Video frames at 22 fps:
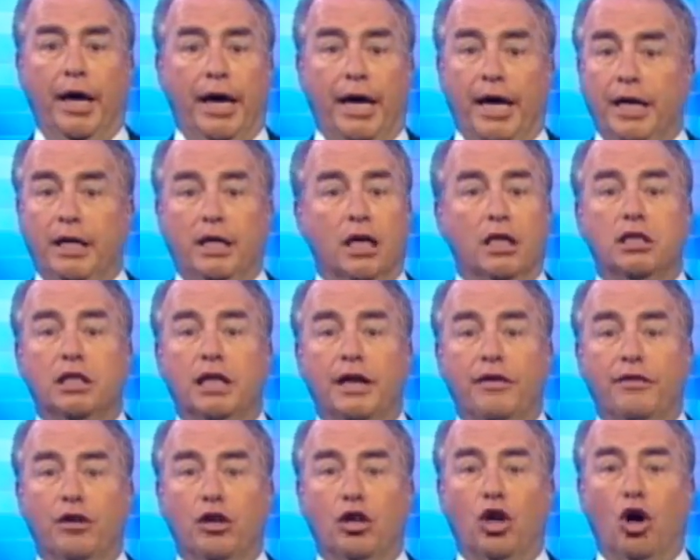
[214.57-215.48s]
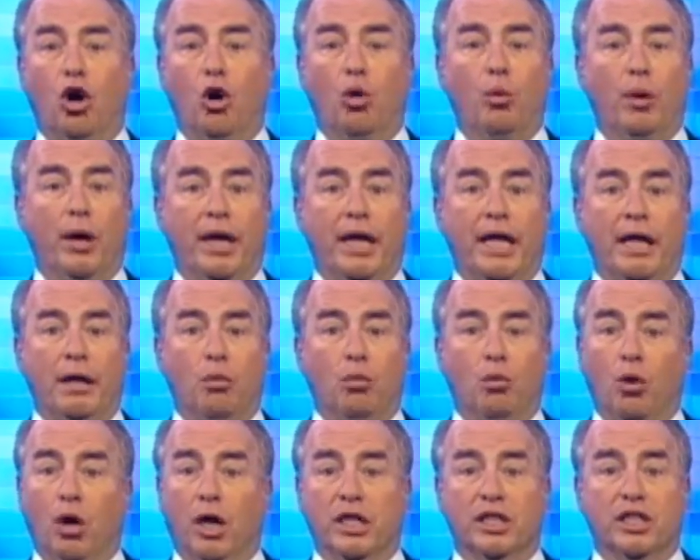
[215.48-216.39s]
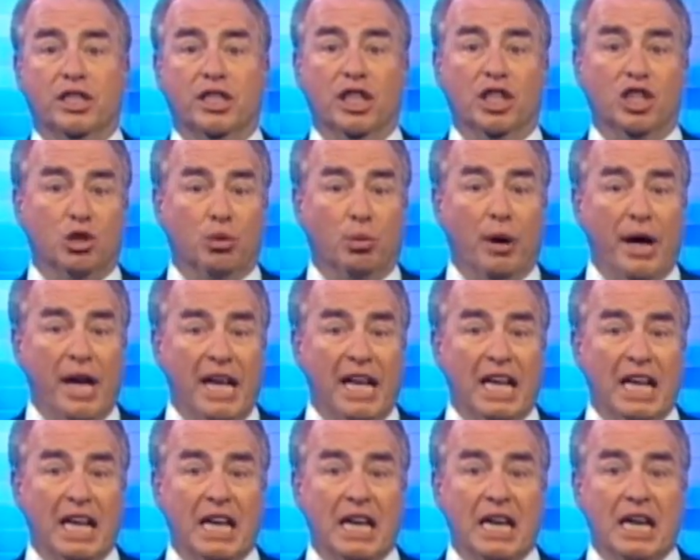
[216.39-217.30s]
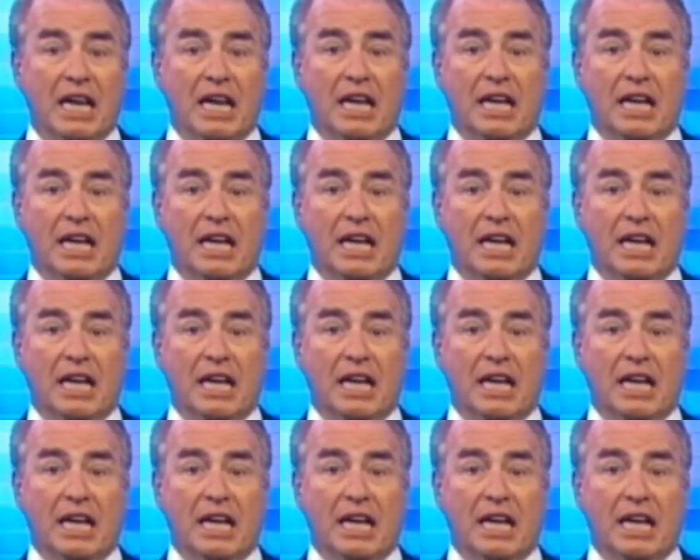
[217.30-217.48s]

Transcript: He doesn't even know what he wants to drink.